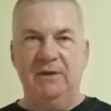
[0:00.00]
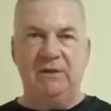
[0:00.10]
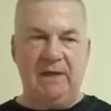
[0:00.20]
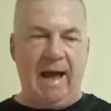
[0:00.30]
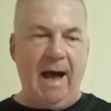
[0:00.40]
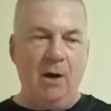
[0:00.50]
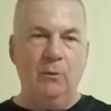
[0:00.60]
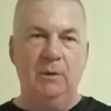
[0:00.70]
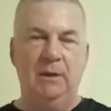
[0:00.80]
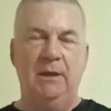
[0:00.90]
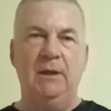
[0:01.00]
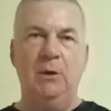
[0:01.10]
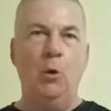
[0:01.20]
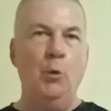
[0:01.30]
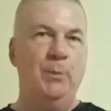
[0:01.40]
this out in
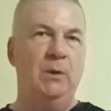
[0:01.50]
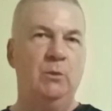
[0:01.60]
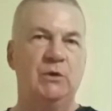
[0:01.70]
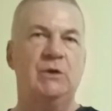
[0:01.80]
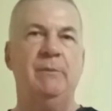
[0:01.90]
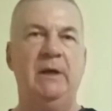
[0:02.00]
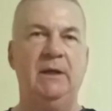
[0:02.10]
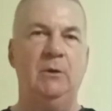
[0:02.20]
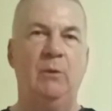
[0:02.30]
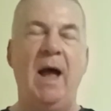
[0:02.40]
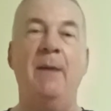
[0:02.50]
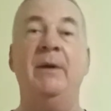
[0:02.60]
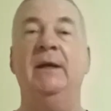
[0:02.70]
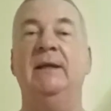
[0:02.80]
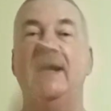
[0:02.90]
the open where somebody can grab
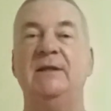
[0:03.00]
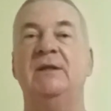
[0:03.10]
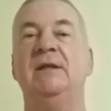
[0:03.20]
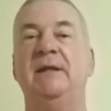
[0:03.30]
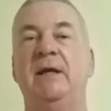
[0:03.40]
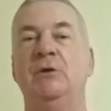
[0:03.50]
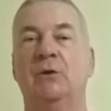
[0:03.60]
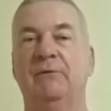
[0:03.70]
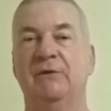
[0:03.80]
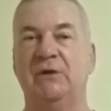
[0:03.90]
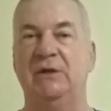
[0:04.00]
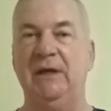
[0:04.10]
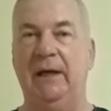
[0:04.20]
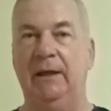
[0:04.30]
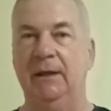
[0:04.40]
it, and that's the danger of a
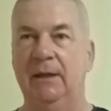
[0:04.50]
stick.